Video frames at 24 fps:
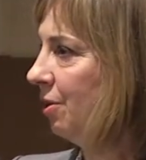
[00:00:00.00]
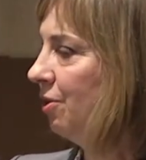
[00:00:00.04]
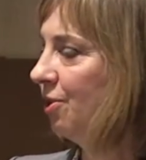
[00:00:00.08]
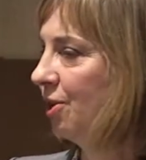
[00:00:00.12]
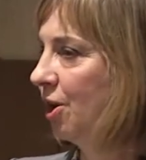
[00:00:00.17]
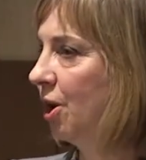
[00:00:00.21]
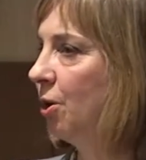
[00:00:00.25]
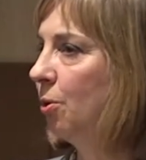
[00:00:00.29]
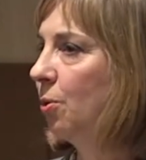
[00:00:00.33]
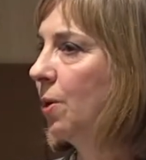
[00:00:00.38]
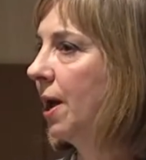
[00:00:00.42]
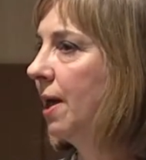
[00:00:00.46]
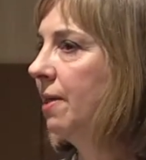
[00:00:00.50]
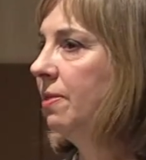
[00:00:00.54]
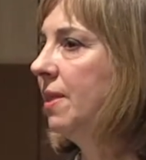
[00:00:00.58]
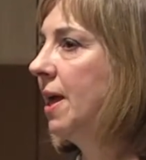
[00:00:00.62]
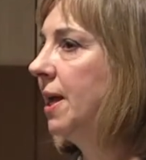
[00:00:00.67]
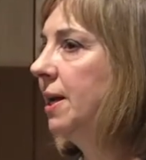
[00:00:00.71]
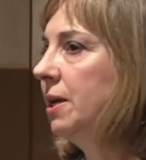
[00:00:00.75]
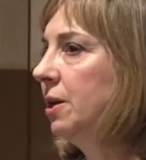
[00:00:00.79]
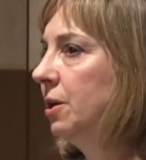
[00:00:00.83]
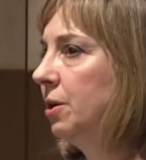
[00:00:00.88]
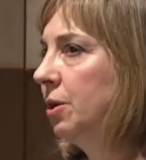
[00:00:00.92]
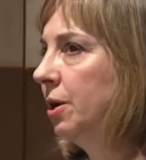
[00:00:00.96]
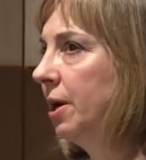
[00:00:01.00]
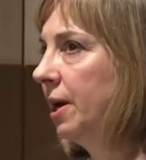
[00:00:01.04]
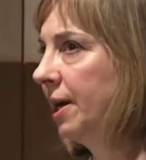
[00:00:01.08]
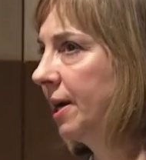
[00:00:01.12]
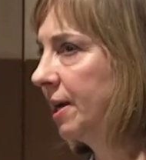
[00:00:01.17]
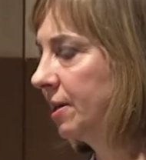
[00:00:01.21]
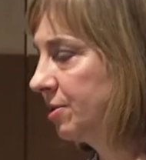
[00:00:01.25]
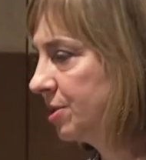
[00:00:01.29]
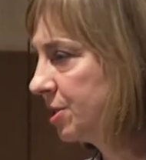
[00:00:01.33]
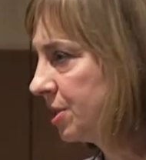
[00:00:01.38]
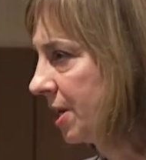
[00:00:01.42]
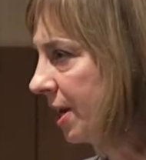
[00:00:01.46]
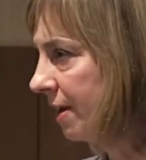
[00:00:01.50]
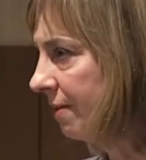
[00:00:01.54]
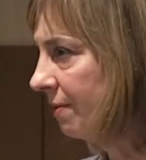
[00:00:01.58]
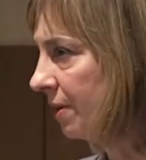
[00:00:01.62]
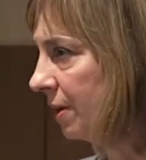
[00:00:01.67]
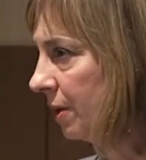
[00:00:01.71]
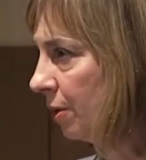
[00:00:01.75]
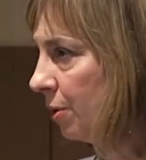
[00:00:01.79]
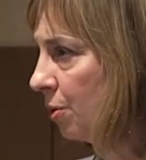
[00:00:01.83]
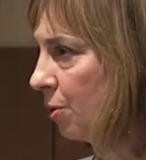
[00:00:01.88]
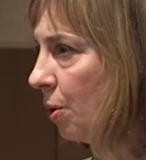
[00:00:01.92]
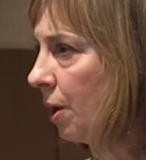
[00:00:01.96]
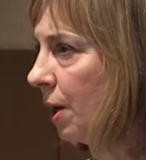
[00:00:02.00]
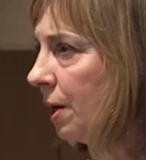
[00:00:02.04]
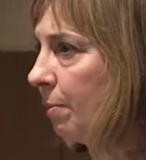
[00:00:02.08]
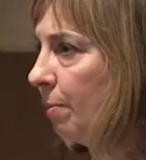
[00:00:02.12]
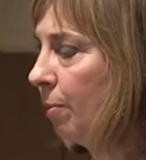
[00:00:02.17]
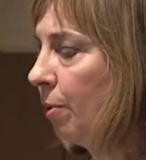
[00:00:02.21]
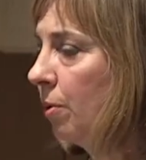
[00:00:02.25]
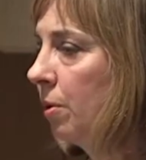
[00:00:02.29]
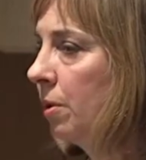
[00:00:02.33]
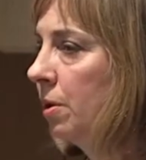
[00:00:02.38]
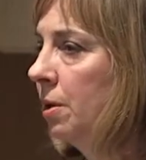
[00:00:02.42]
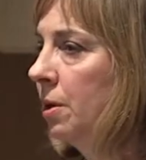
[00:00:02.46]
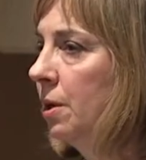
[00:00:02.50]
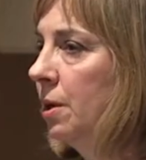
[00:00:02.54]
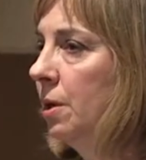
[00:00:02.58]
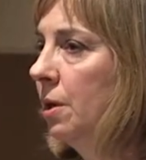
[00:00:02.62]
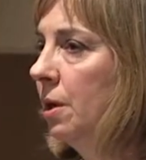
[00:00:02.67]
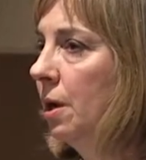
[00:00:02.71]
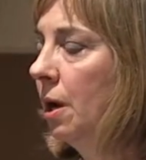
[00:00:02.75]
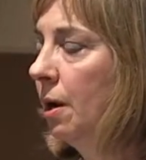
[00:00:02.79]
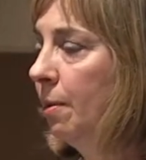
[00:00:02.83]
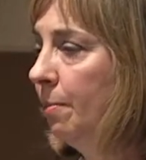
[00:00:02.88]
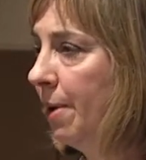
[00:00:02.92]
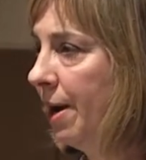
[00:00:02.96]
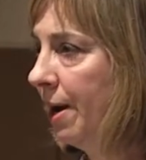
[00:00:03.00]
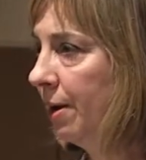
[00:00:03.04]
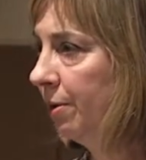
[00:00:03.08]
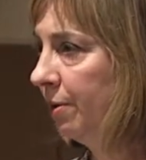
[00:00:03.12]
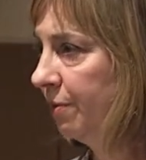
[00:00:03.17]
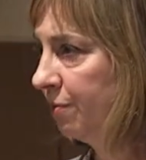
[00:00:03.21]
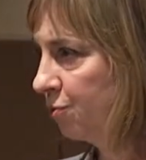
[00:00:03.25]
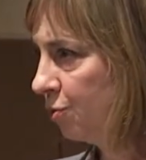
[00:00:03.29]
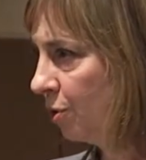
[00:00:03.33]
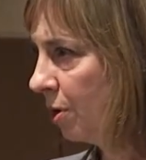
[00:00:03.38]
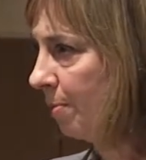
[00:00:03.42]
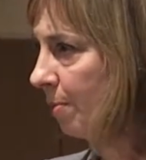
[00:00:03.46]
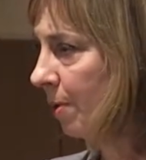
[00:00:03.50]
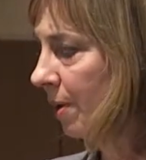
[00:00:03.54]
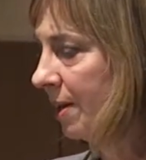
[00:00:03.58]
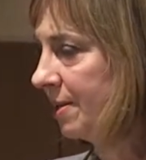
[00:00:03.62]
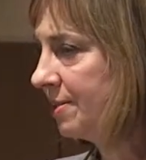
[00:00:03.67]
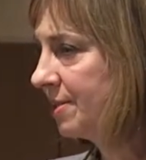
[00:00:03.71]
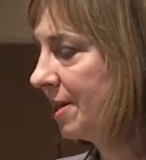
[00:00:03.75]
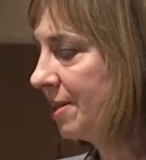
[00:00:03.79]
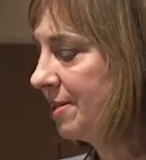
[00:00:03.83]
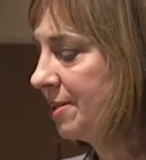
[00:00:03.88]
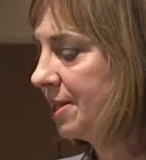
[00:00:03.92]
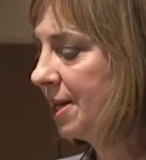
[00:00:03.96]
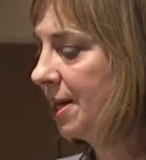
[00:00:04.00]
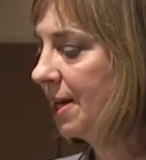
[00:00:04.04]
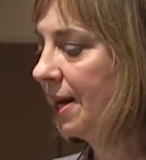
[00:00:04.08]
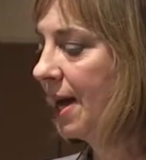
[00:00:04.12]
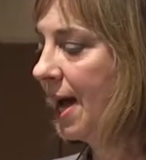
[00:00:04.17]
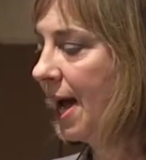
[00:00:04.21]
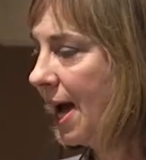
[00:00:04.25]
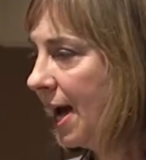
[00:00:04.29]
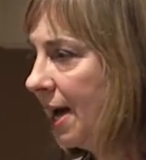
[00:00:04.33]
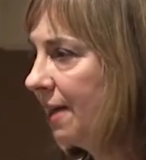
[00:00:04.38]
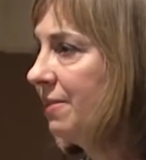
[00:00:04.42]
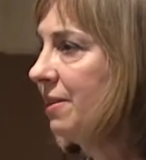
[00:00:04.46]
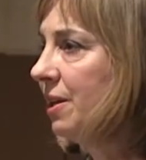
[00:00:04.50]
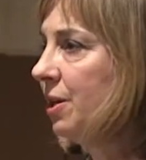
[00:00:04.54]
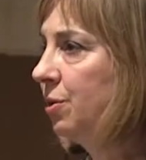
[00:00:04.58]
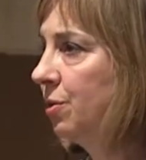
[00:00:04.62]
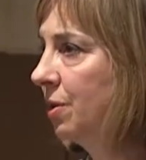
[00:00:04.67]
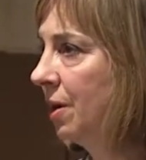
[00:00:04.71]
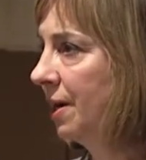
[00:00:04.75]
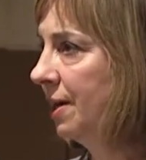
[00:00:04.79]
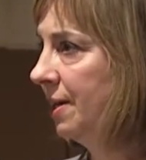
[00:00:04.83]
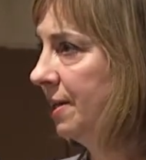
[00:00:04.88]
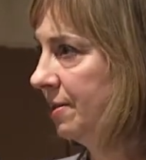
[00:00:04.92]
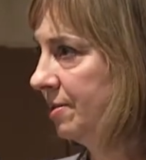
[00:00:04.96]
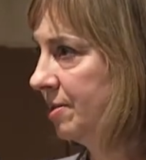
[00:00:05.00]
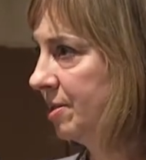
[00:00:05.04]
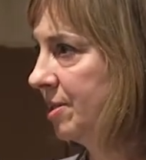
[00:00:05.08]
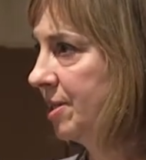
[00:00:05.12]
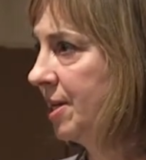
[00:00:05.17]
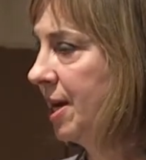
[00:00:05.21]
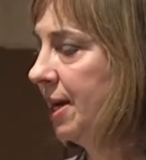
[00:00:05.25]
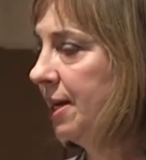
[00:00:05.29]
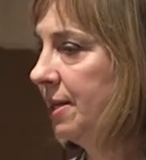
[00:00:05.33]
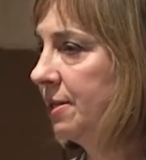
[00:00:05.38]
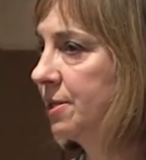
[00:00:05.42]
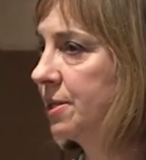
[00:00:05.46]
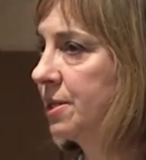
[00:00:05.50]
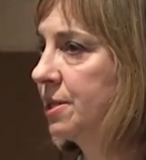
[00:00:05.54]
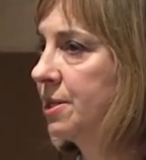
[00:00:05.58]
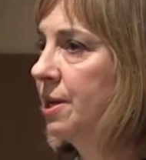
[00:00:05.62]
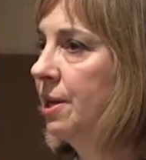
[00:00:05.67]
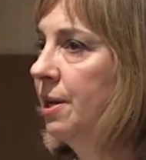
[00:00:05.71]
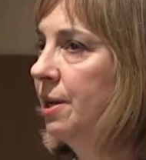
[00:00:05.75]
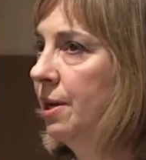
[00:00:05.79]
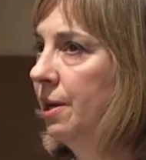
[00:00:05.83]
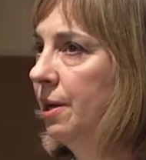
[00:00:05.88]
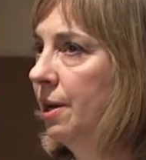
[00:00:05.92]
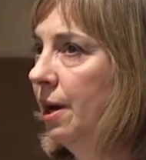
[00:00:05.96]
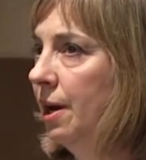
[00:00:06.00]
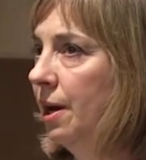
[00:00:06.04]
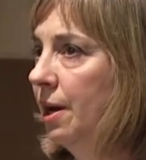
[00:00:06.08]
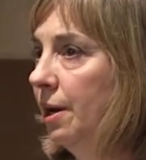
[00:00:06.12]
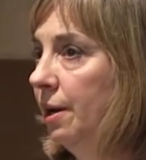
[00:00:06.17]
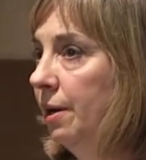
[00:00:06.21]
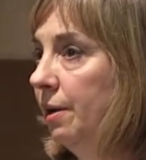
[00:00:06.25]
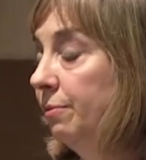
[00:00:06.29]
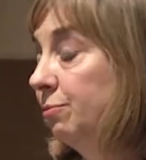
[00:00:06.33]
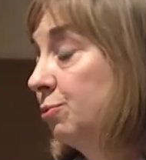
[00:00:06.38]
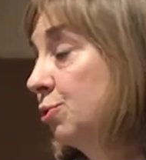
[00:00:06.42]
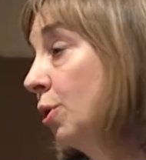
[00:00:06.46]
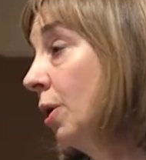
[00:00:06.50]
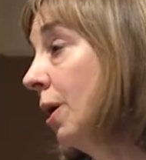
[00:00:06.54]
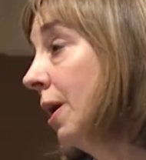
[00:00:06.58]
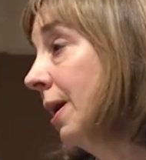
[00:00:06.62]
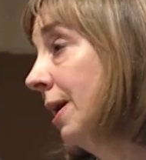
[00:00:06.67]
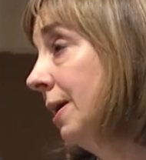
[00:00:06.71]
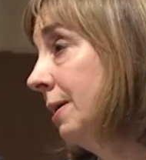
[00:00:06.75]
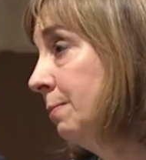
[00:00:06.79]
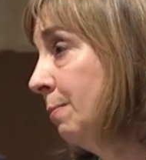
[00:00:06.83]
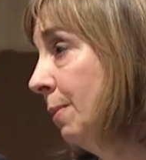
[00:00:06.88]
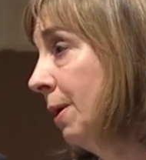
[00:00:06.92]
you know, and then it, it can save an incredible amount of trouble. As I said, had the United States uh, tried